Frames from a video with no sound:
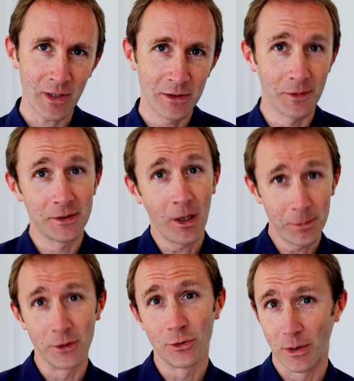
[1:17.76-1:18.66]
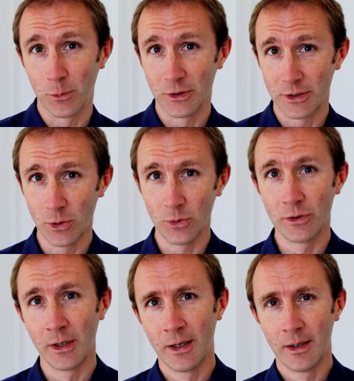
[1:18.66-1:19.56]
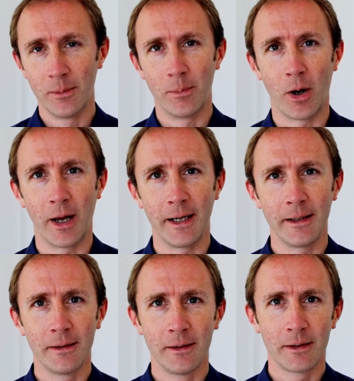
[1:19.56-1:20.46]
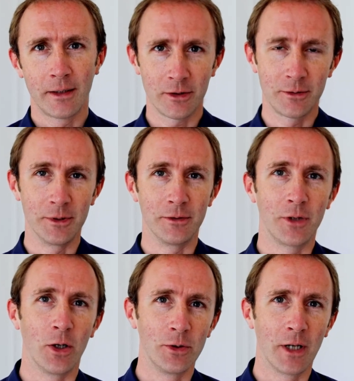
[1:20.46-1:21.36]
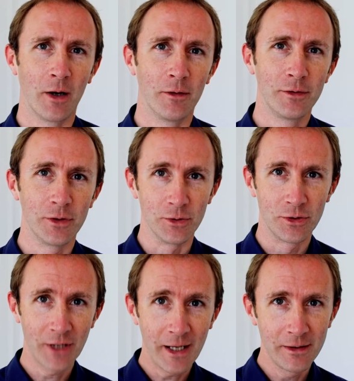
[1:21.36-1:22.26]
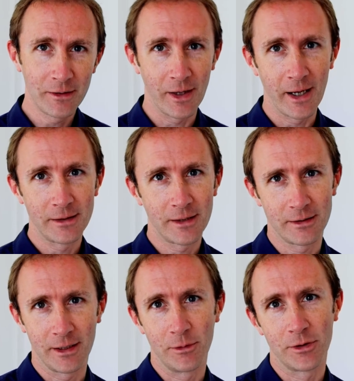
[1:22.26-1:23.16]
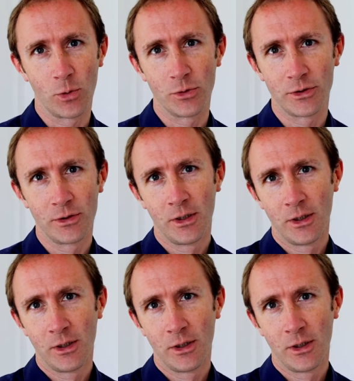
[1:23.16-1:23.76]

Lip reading: So this upload script was used by customers of Codecov to send their testing results